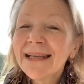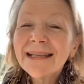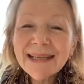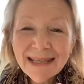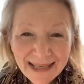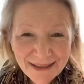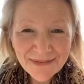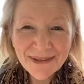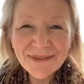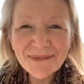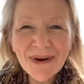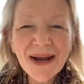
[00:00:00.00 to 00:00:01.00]

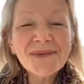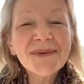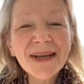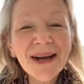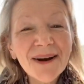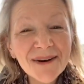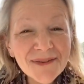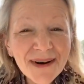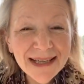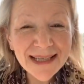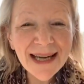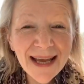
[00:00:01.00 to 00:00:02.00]
Given where we are
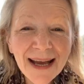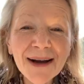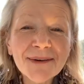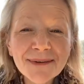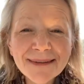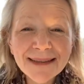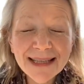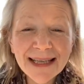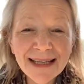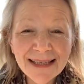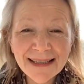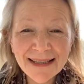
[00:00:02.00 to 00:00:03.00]
right now
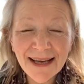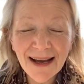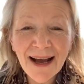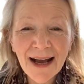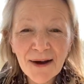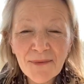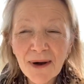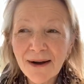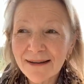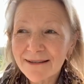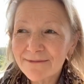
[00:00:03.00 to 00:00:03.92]
in our